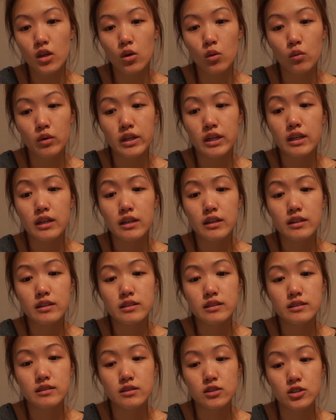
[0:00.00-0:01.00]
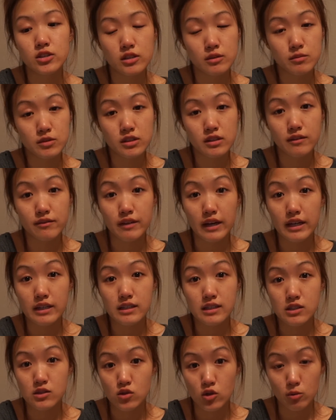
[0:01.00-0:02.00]
We took him to the vet,
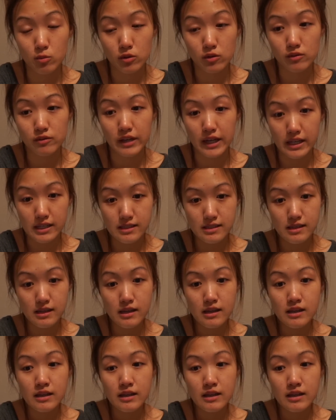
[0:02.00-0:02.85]
his normal vet,